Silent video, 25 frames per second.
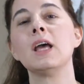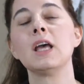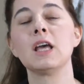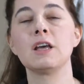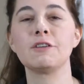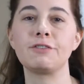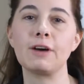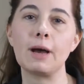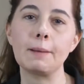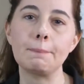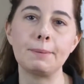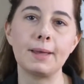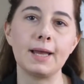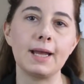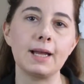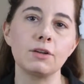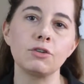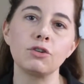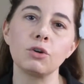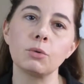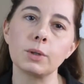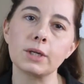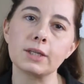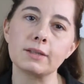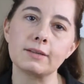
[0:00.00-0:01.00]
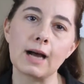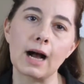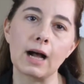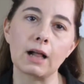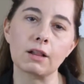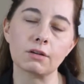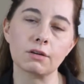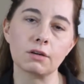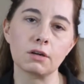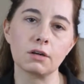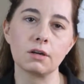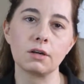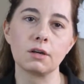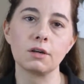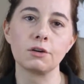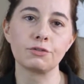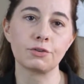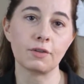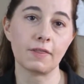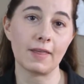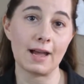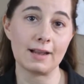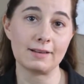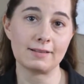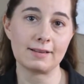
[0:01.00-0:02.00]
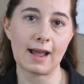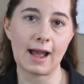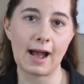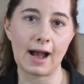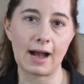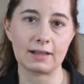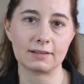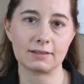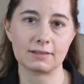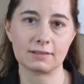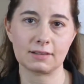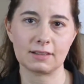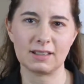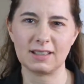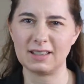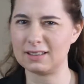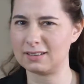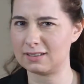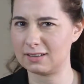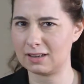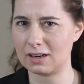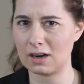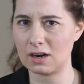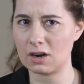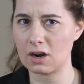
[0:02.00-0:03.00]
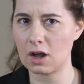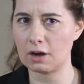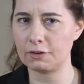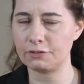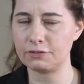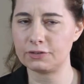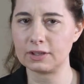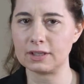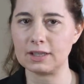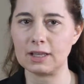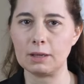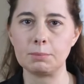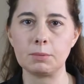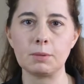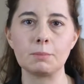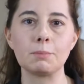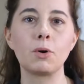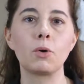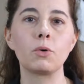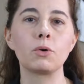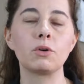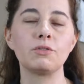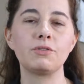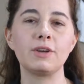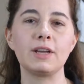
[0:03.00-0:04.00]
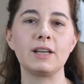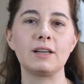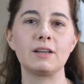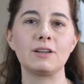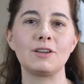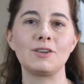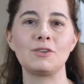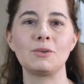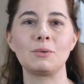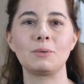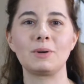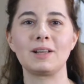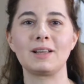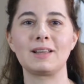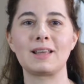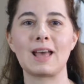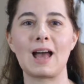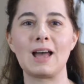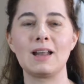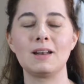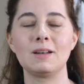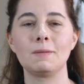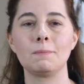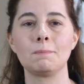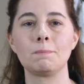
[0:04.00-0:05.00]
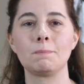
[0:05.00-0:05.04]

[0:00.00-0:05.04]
If I paid you $1 for that task, is it enough to keep you motivated to do it again?